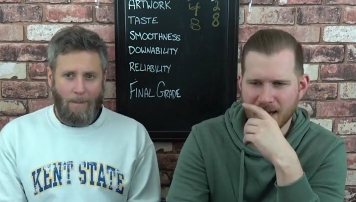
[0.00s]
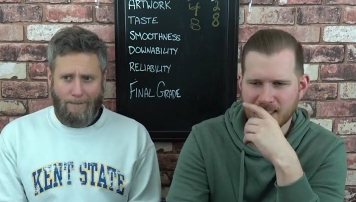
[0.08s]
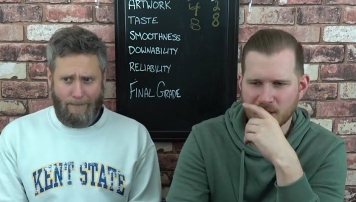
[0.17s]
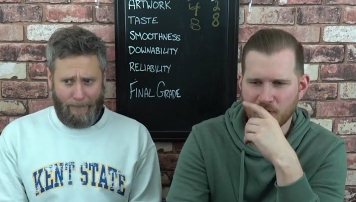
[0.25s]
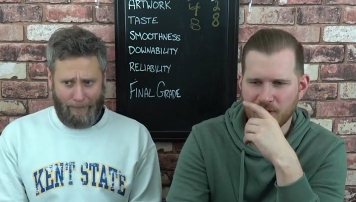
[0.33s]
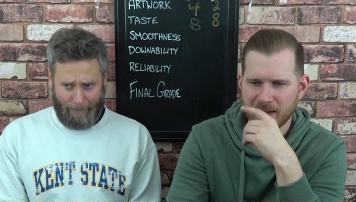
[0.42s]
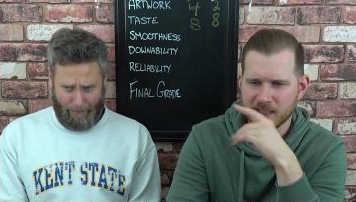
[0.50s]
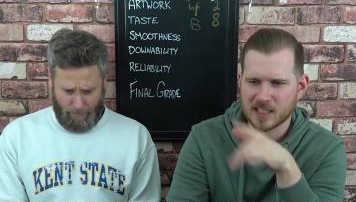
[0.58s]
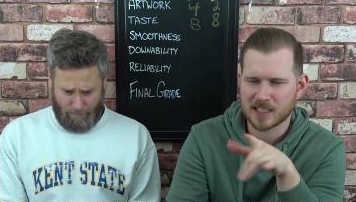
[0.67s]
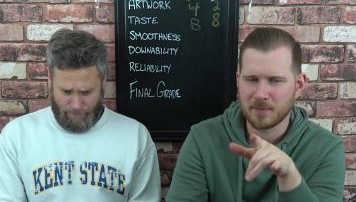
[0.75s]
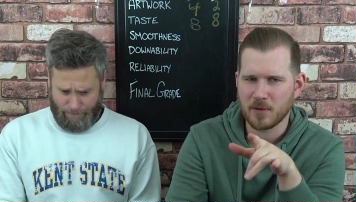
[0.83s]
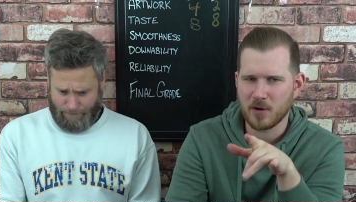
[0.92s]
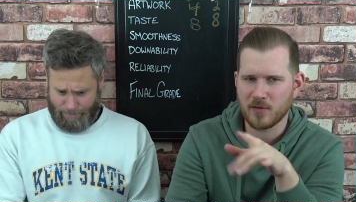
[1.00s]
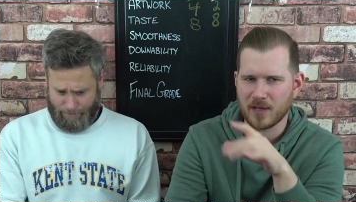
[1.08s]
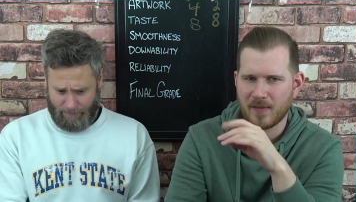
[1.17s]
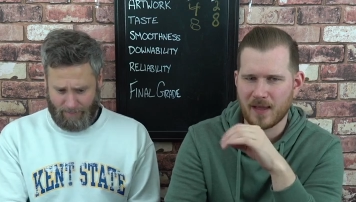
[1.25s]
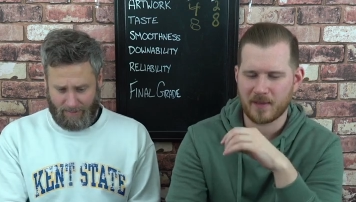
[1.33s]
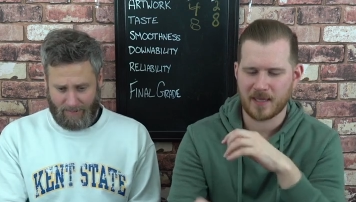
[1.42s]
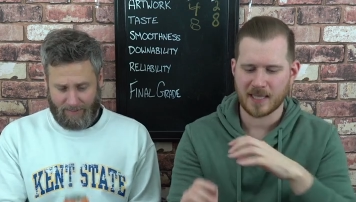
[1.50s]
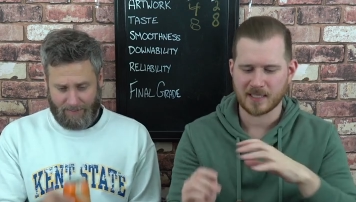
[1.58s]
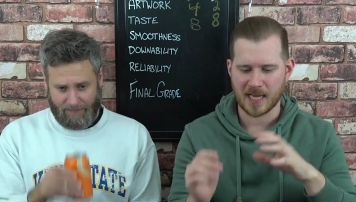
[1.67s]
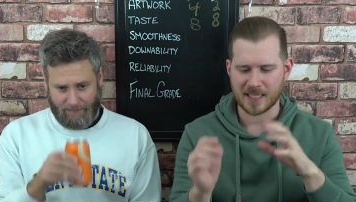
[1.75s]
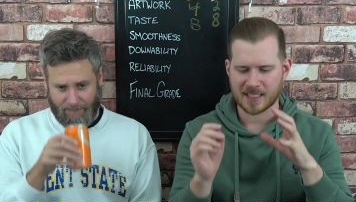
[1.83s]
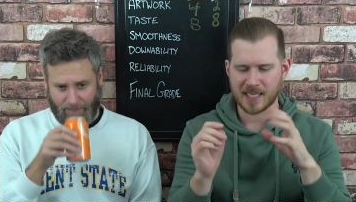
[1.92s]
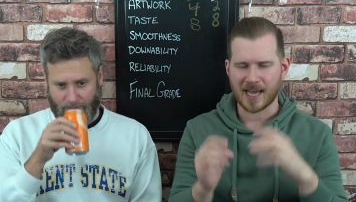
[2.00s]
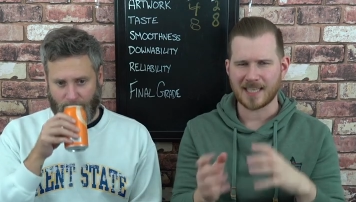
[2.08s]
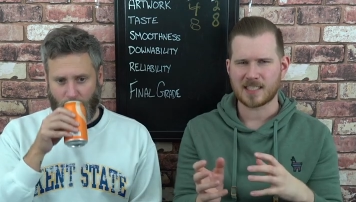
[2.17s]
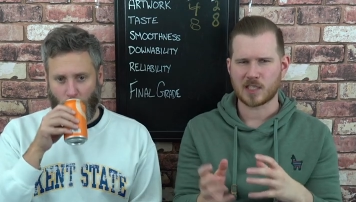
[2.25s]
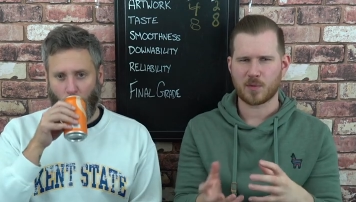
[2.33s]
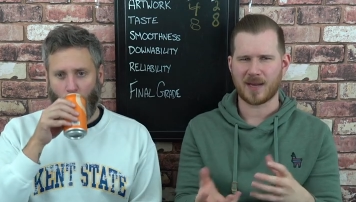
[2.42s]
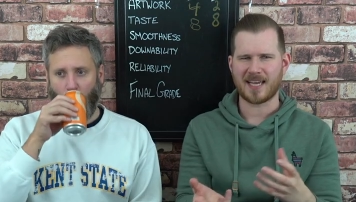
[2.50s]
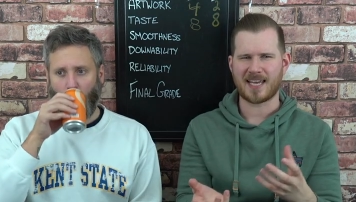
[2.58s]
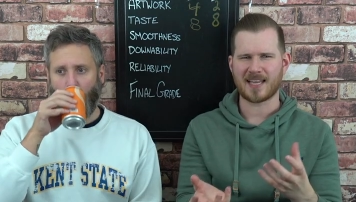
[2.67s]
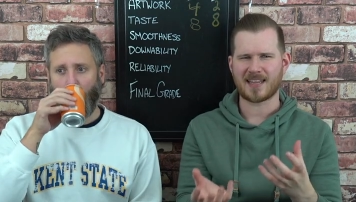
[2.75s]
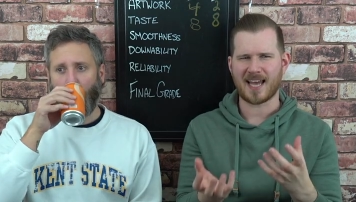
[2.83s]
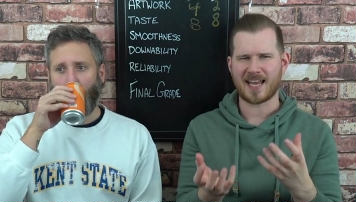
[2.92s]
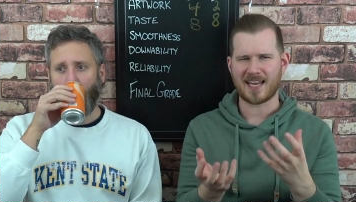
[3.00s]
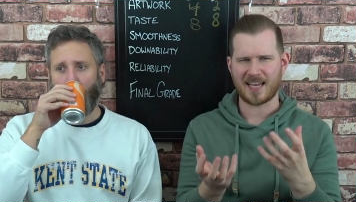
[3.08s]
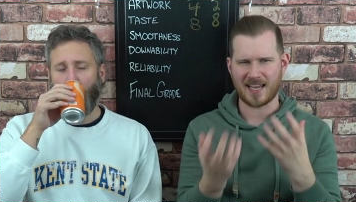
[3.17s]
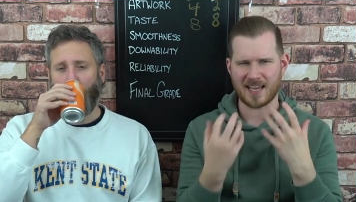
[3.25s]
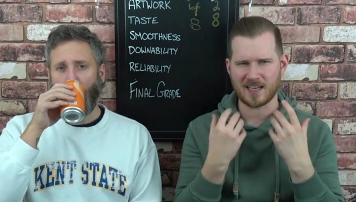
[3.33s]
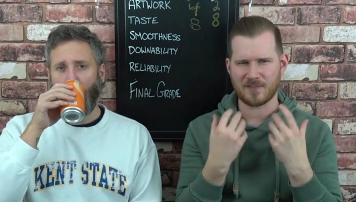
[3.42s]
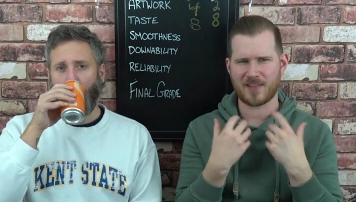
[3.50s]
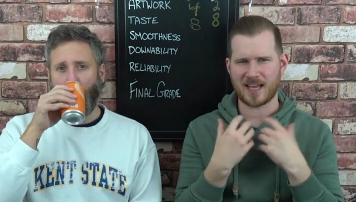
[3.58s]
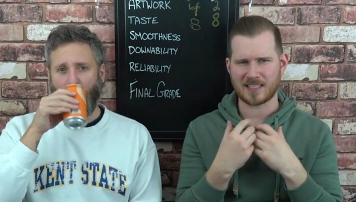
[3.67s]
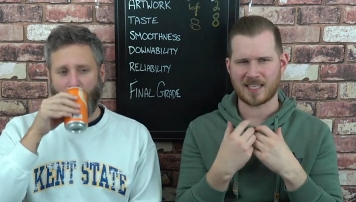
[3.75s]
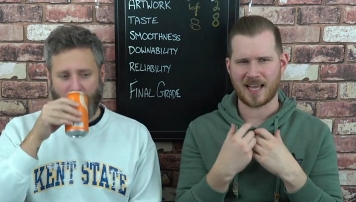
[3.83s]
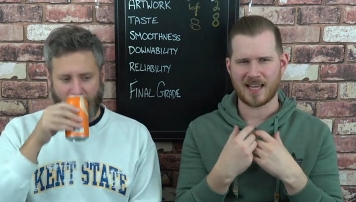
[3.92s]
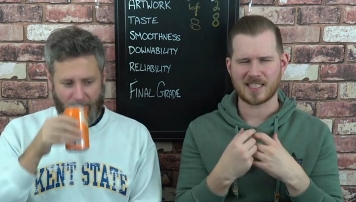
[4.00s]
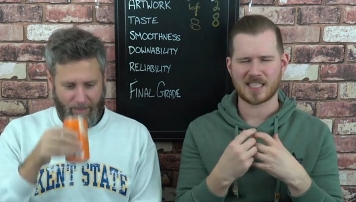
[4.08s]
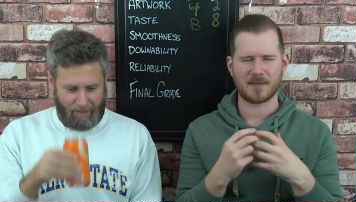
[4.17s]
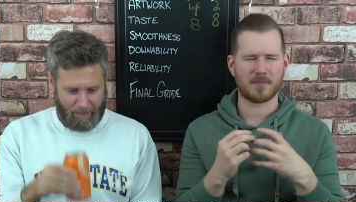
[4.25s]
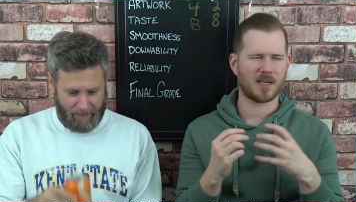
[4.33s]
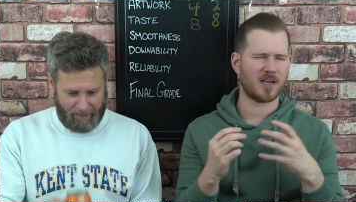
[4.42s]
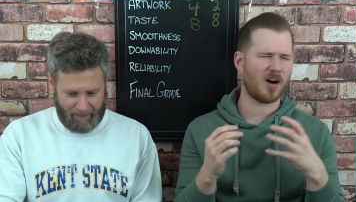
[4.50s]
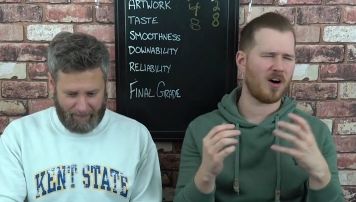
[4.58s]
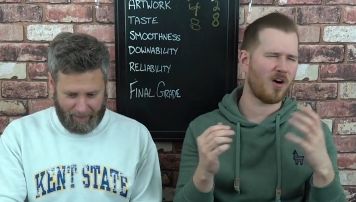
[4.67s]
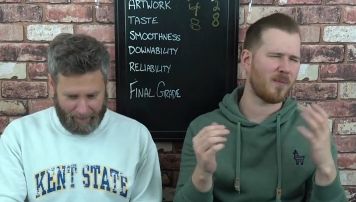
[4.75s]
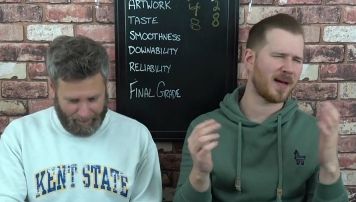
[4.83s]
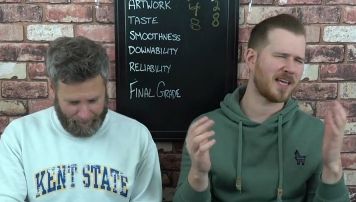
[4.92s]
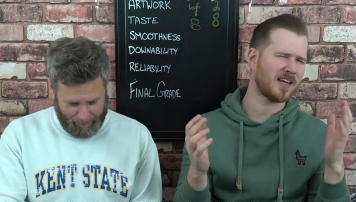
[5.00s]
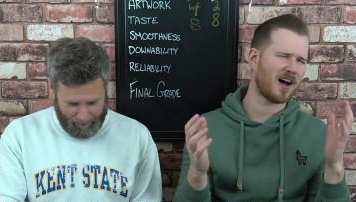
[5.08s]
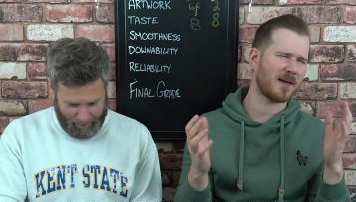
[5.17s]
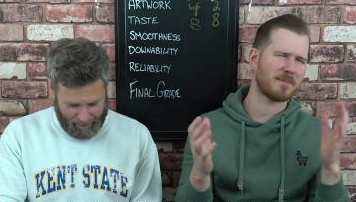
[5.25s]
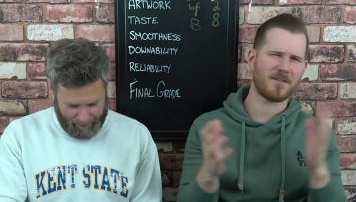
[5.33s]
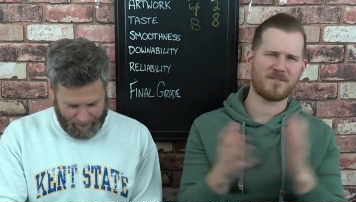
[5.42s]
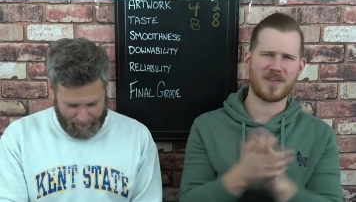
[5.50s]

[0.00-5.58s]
Speaker 1: I don't think it's smooth, and that, like it's it's nice because when I get that hit of that taste, I'm like, oh my god, my